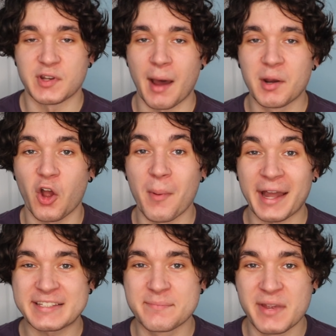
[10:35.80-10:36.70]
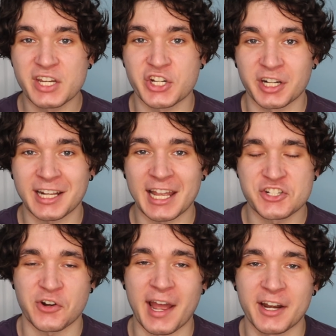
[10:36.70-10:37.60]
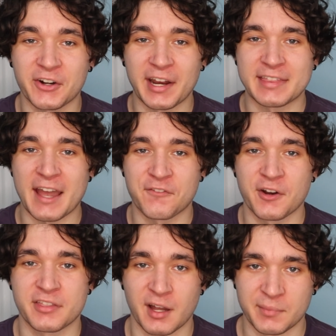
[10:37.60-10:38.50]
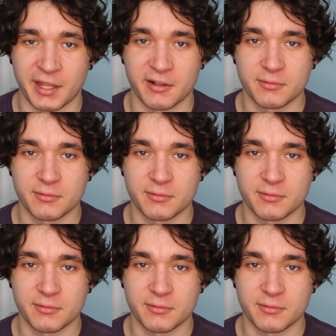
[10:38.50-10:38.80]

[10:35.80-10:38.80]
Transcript: now I'm gonna go back to Midjourney and try to create that for a thumbnail.